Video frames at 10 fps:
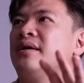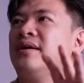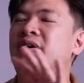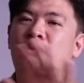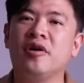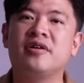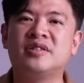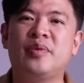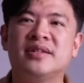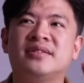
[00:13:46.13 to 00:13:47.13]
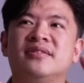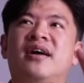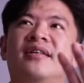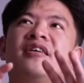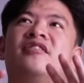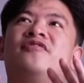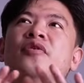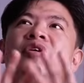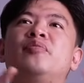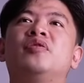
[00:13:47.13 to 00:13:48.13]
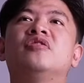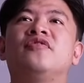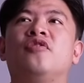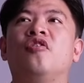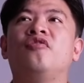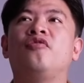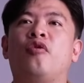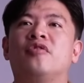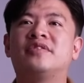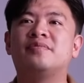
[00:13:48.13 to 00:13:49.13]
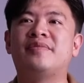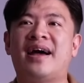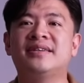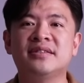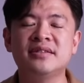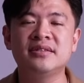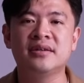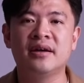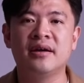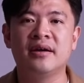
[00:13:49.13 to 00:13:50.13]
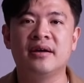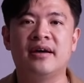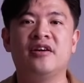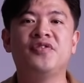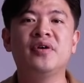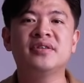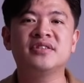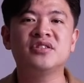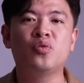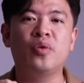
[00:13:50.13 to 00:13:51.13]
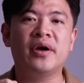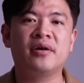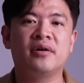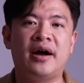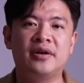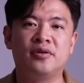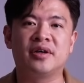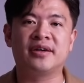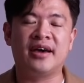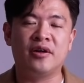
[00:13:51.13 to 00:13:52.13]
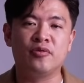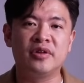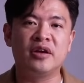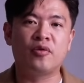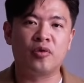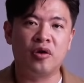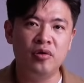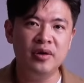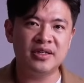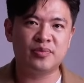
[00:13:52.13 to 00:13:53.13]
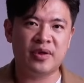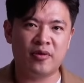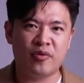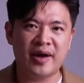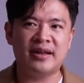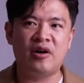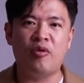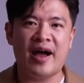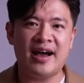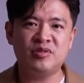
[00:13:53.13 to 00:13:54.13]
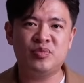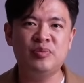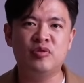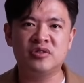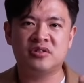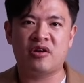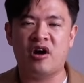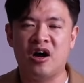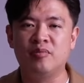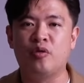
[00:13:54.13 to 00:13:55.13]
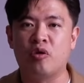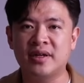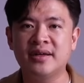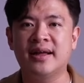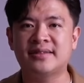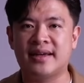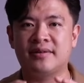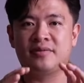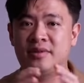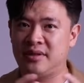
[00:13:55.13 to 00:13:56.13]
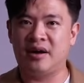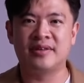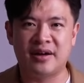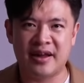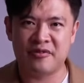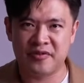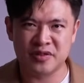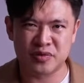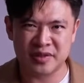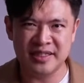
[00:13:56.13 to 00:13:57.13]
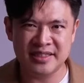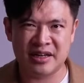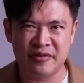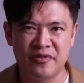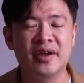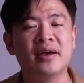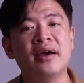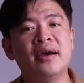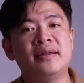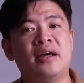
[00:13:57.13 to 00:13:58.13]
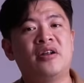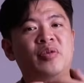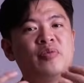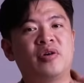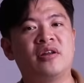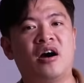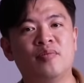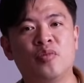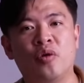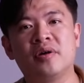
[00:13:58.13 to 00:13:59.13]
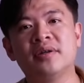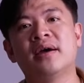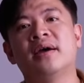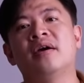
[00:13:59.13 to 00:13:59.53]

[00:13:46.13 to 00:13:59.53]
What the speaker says: it works, but it's not like fully beautiful for the masses. And I feel like this is where Iota can really grow. It's like right now, as people start onboarding, as like, you know, now that everything's released and everything, now that people can onboard,